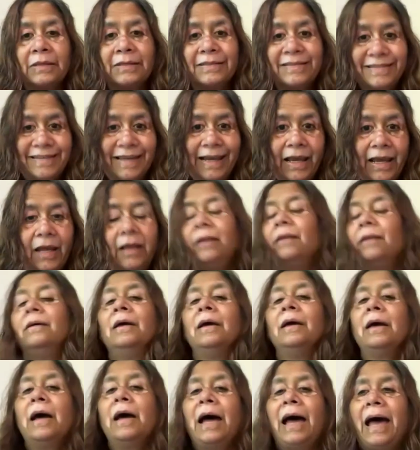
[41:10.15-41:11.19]
Second,
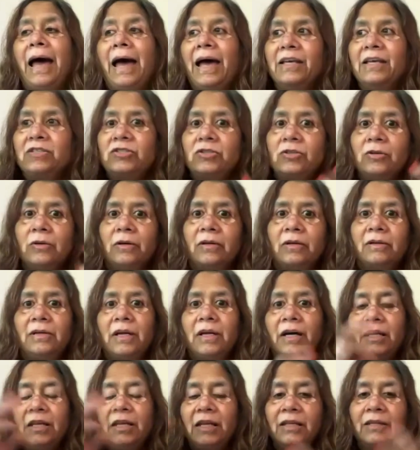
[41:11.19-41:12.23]
as you're
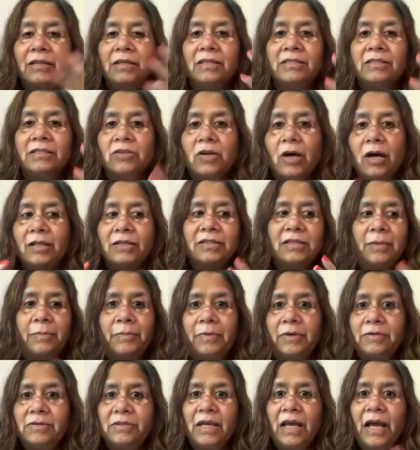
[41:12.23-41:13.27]
learning this
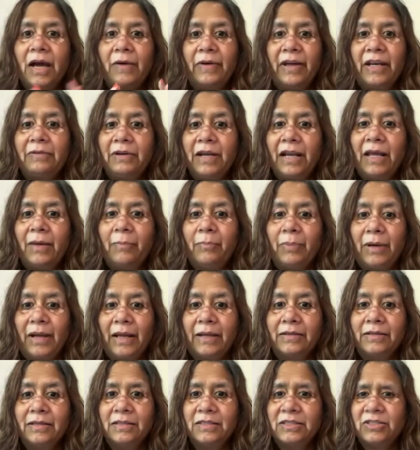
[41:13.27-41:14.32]
concept, you say, where will I
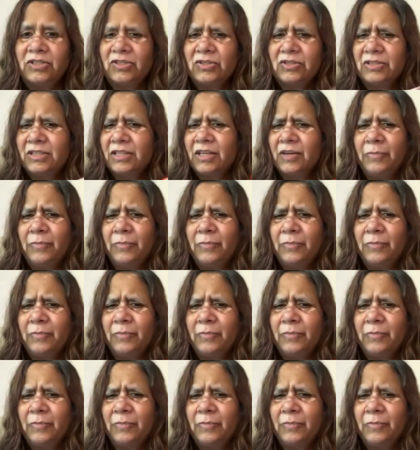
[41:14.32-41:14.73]
apply this?